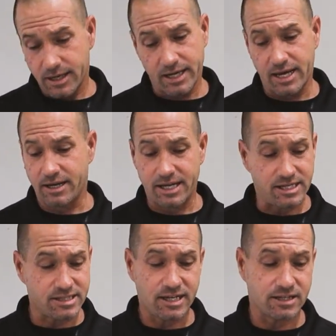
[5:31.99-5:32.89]
Again,
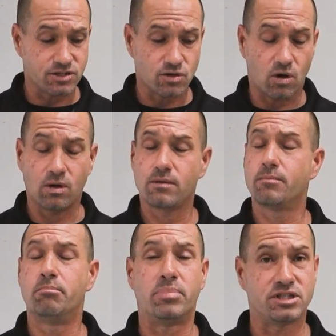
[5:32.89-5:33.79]
easy to install,
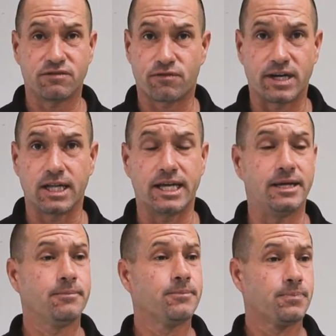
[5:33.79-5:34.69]
budget
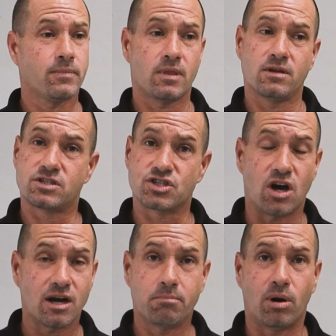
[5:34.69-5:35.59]
friendly,
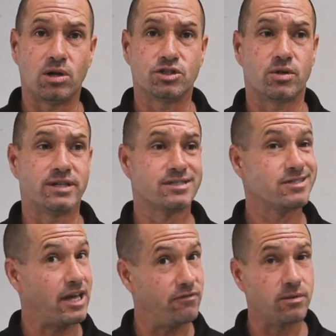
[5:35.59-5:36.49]
stock ball joints,
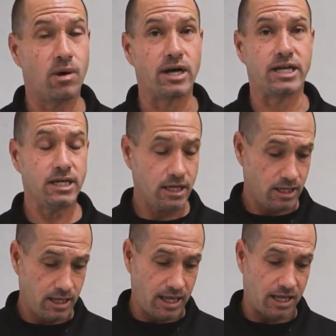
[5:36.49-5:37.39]
save you money,
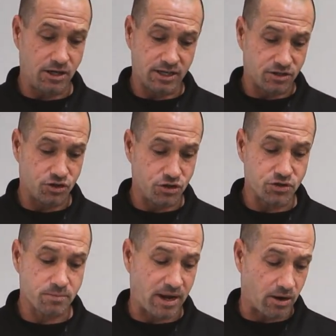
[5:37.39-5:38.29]
and you get to
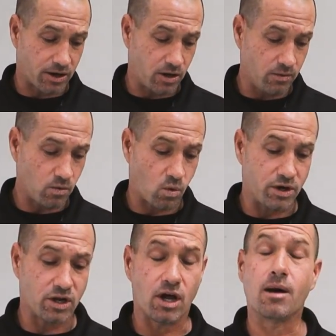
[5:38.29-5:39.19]
choose your powder coat or
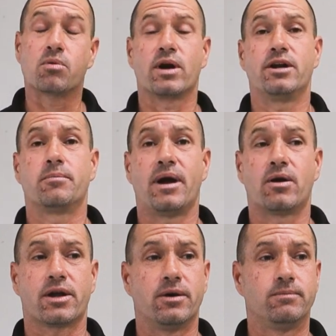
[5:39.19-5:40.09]
you can upgrade your
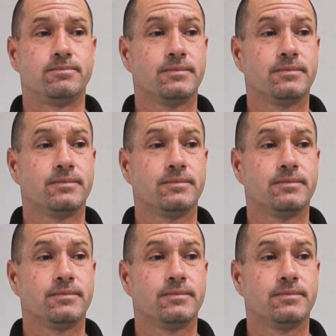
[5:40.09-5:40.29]
powder coat.